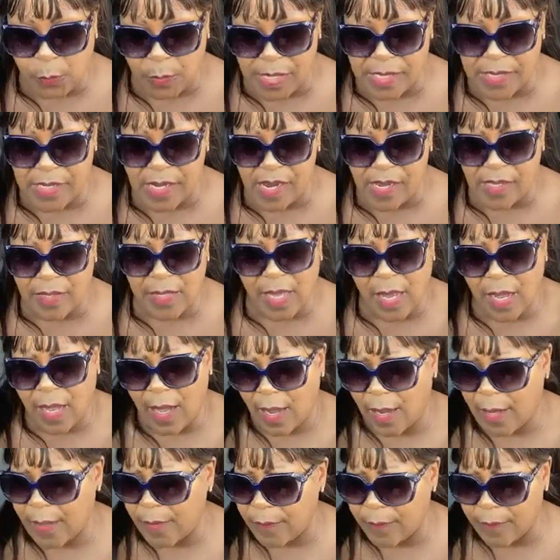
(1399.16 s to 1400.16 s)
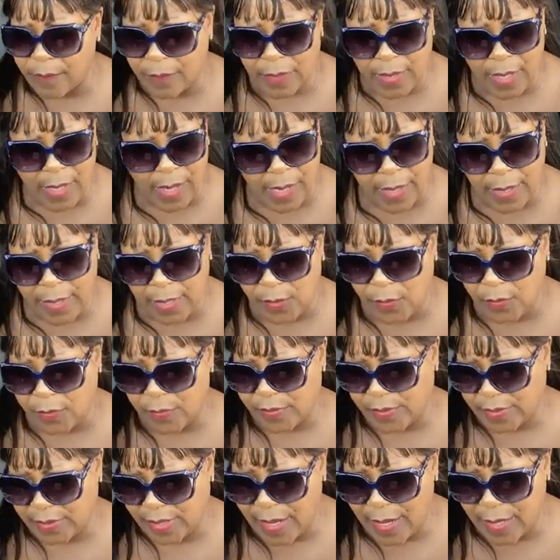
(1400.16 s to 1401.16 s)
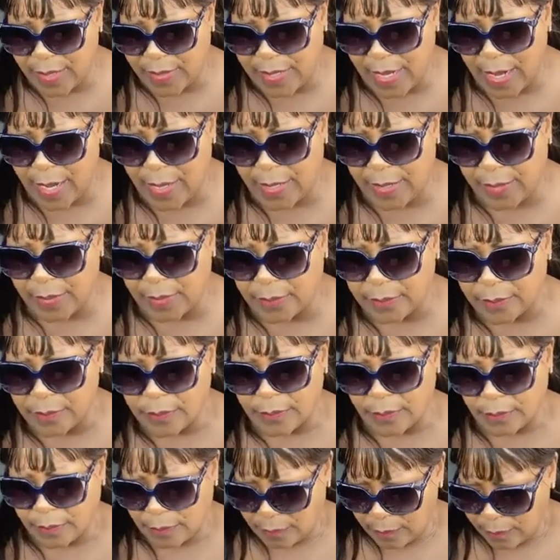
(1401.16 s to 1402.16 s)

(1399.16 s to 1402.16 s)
just want to tell you that, like, hey, take that in.